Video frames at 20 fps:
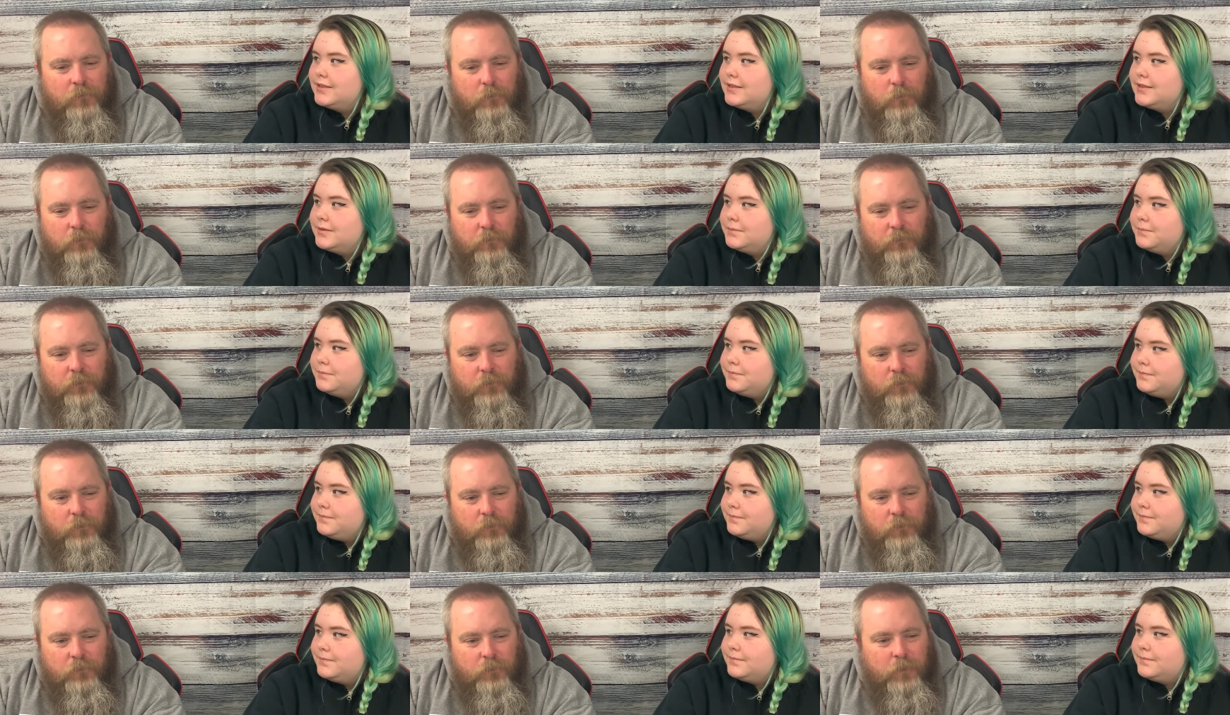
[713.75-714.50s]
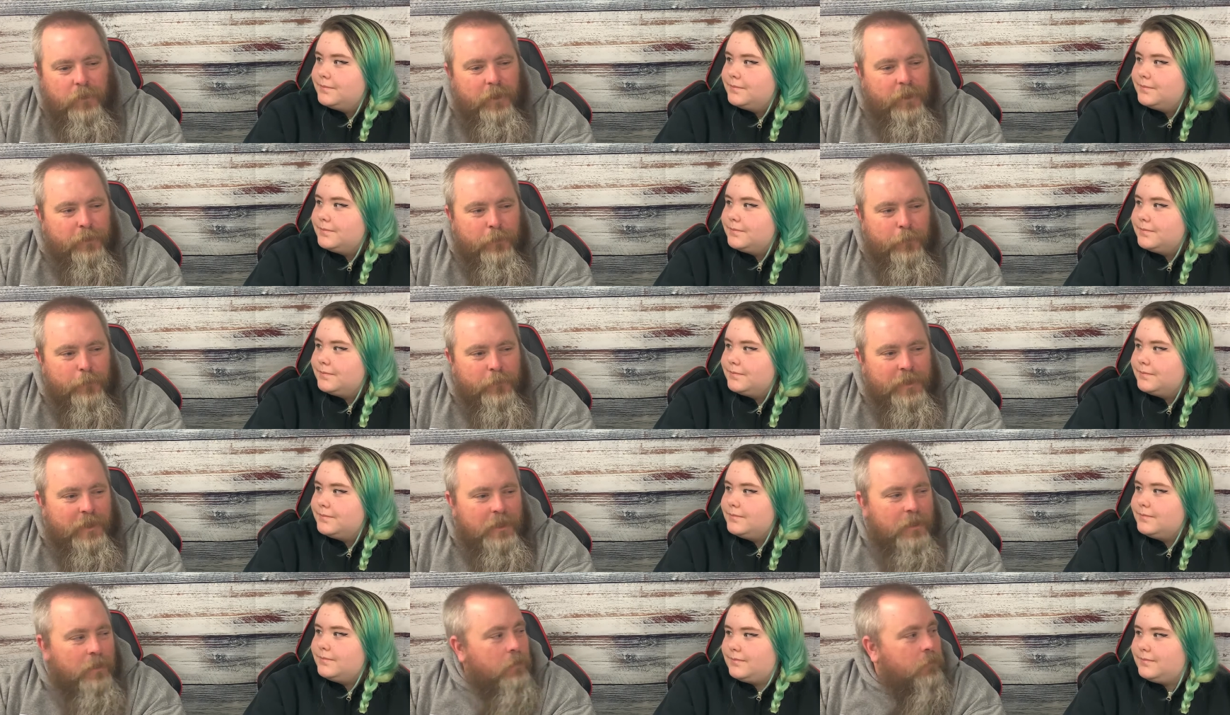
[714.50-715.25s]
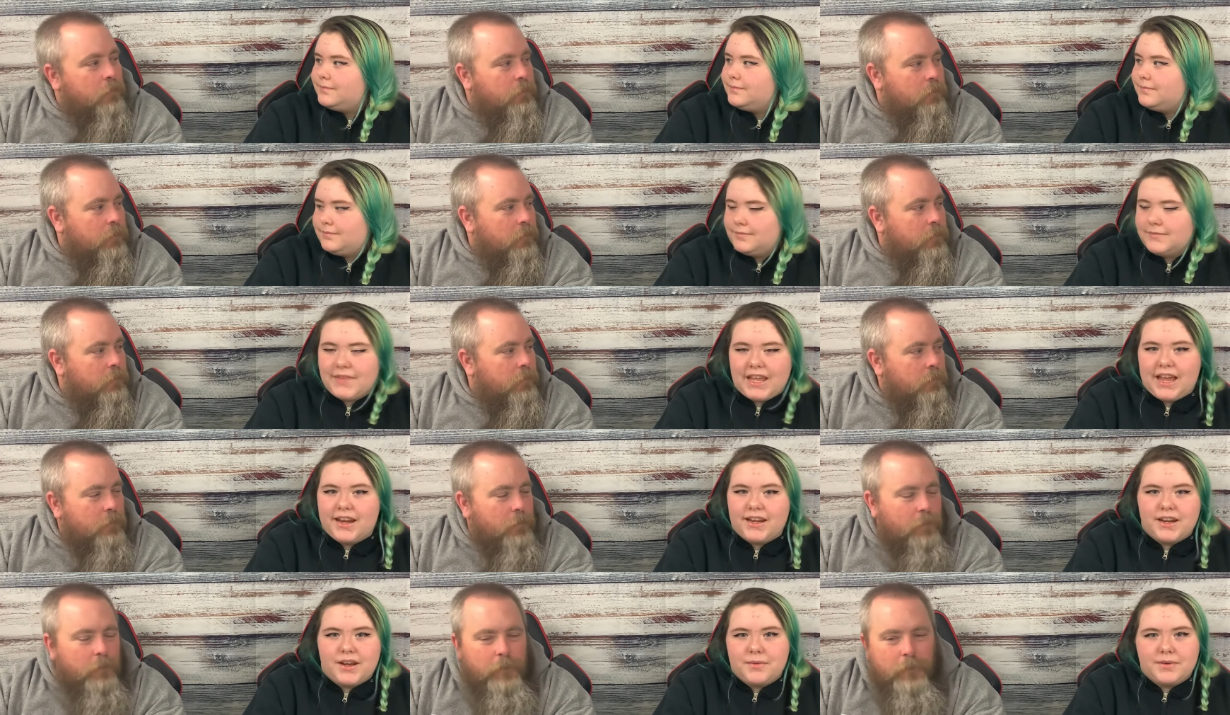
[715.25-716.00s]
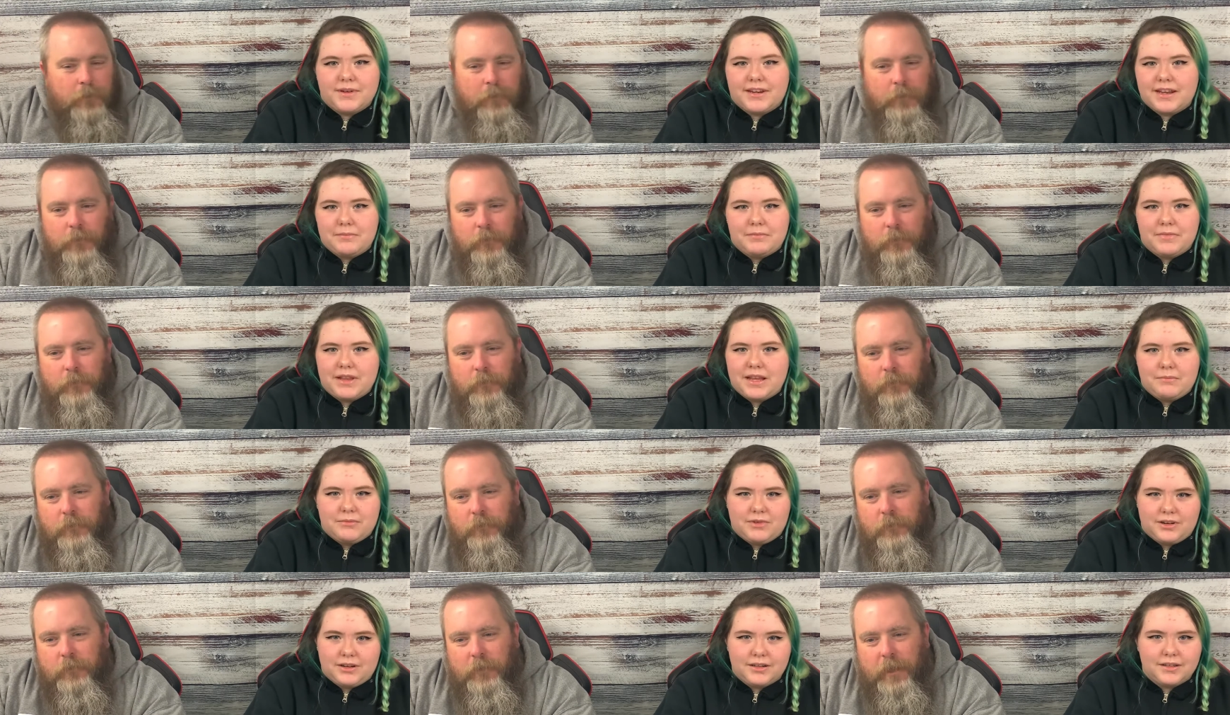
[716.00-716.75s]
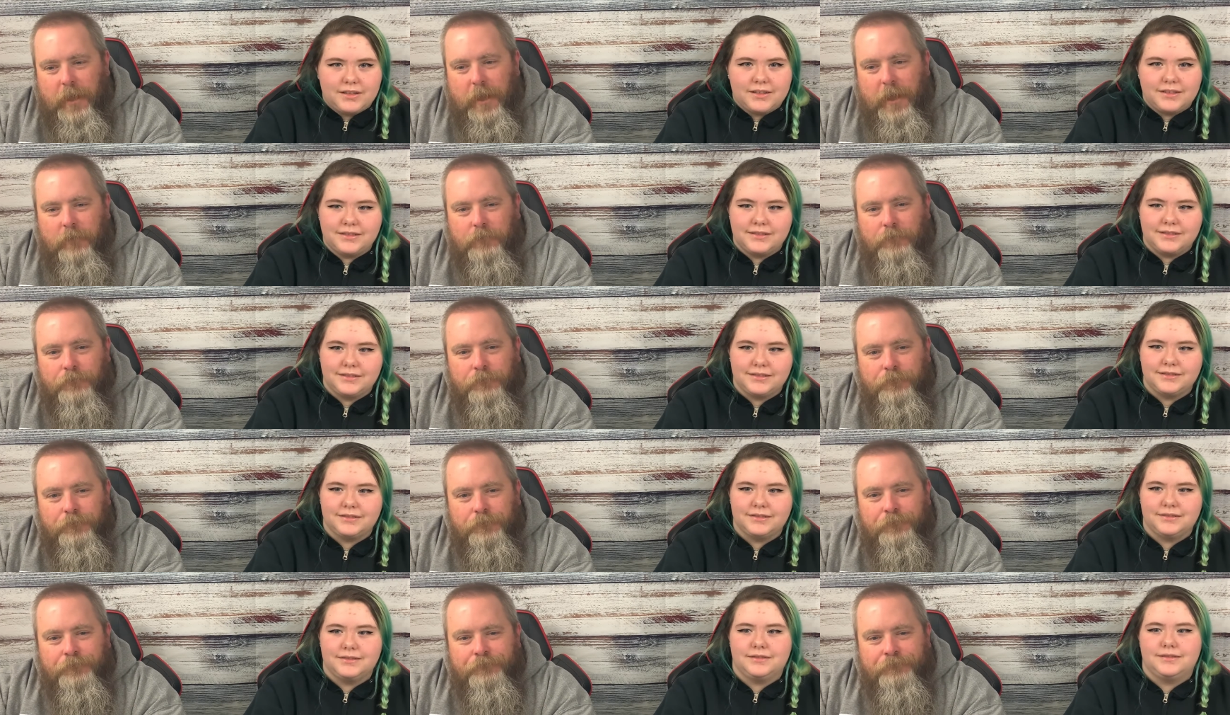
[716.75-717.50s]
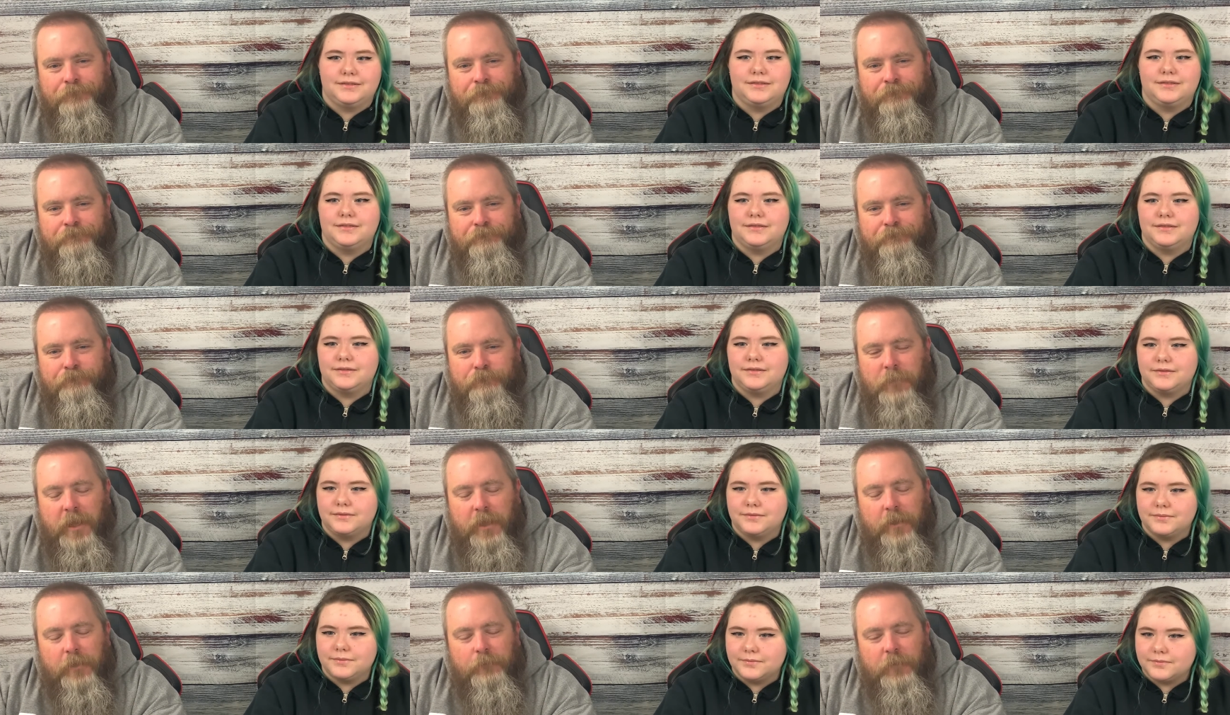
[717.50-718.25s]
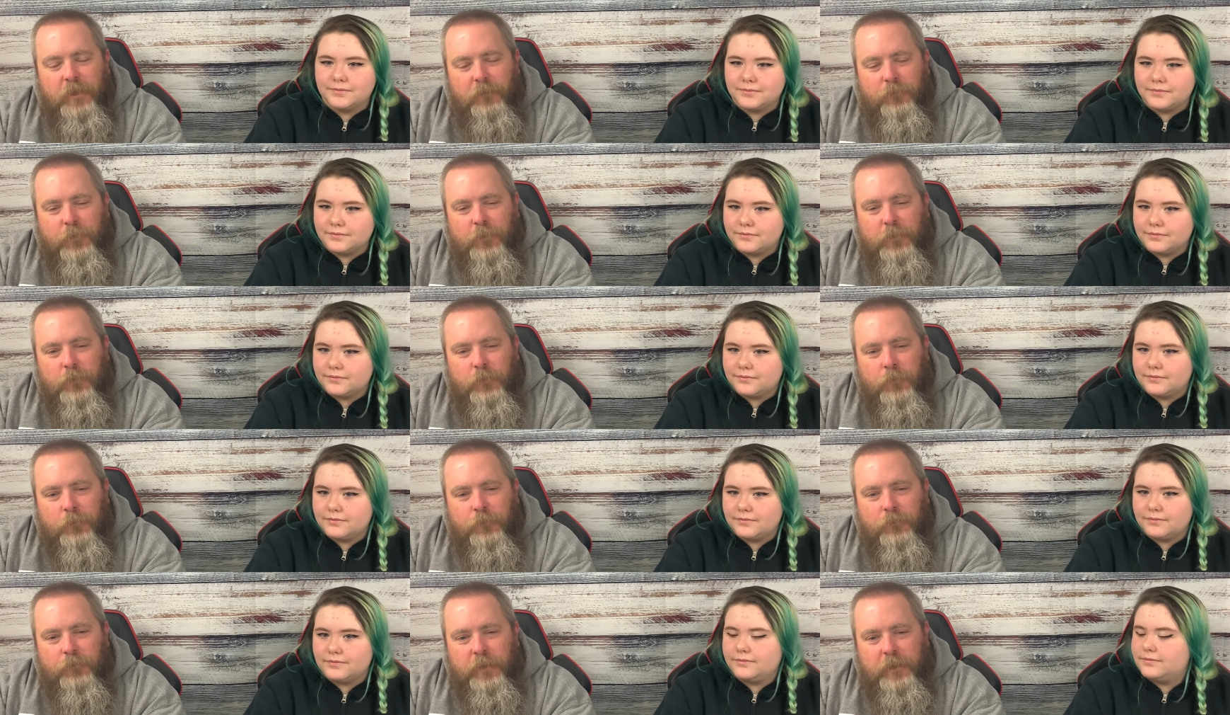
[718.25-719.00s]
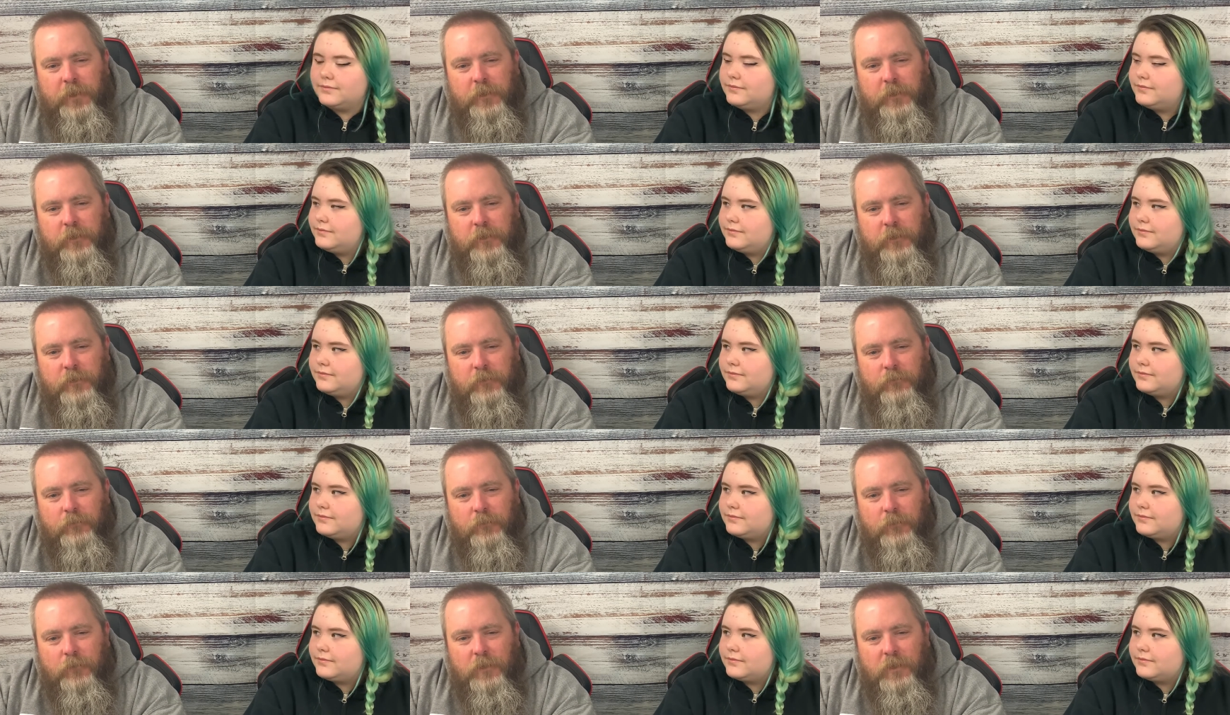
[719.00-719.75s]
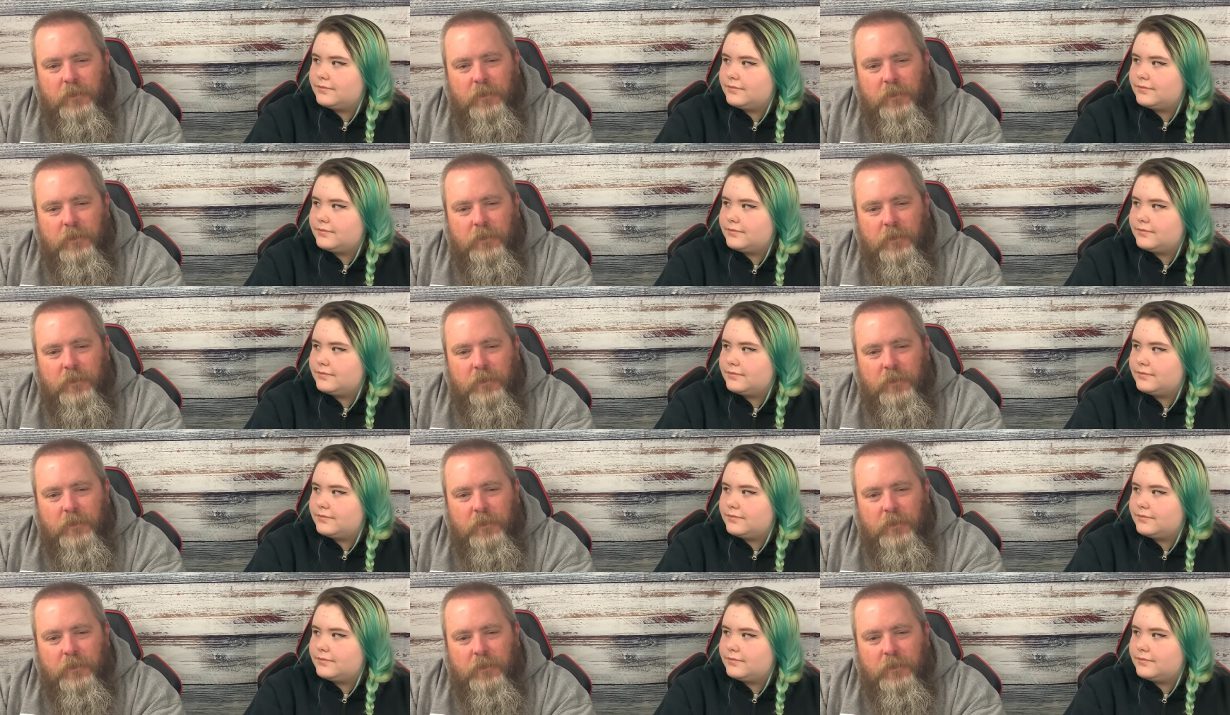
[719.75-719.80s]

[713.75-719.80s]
Speaker 1: reviews were like thirteen.
Speaker 2: Yeah, no one can blame her. Yeah.
Speaker 1: But if we do finish the